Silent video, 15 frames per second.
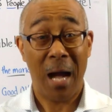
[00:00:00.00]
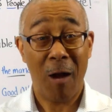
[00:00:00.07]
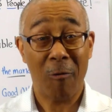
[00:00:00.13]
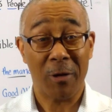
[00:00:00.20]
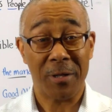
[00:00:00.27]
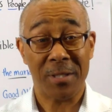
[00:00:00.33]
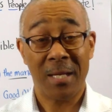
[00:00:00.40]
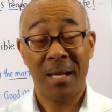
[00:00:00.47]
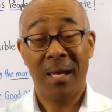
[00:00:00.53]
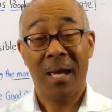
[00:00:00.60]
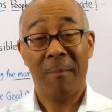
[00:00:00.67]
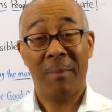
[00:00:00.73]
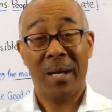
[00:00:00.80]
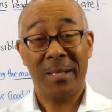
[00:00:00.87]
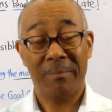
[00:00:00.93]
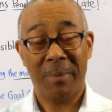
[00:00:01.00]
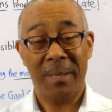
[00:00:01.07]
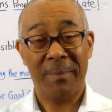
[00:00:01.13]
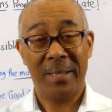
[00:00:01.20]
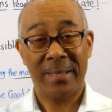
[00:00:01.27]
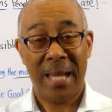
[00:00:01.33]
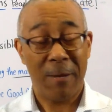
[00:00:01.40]
hours. My,
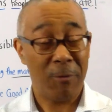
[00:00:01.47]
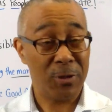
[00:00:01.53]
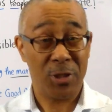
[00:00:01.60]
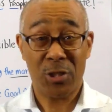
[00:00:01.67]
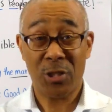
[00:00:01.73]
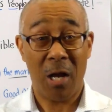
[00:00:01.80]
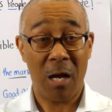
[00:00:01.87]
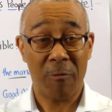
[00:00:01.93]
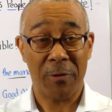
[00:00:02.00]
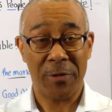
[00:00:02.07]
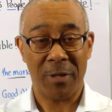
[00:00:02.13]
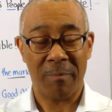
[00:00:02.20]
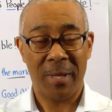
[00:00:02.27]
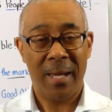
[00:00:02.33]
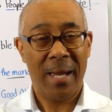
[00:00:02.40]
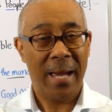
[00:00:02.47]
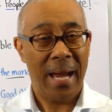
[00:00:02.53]
my, my dad would just talk with them.